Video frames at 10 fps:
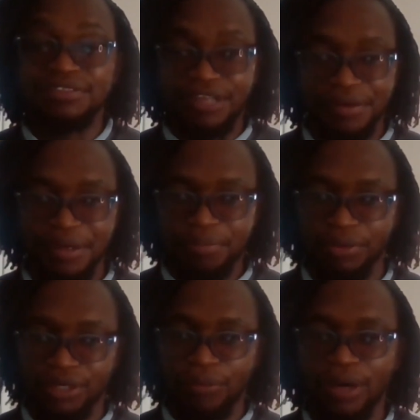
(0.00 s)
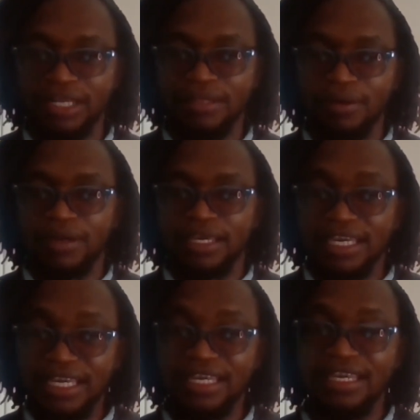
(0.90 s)
that's very important. One of the
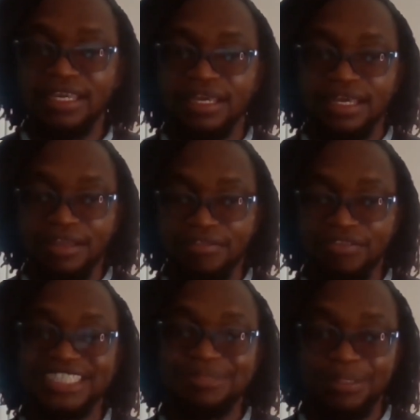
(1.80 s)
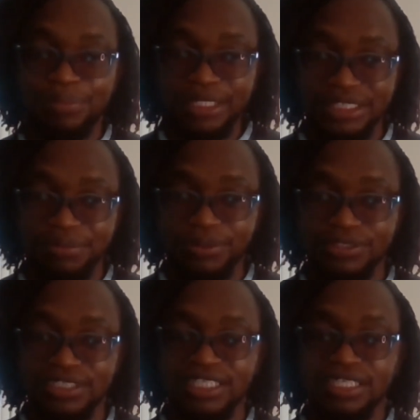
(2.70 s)
key investment
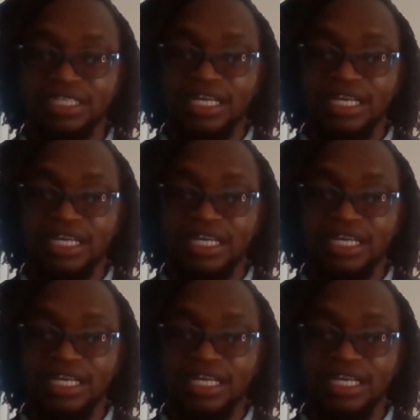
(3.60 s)
principles,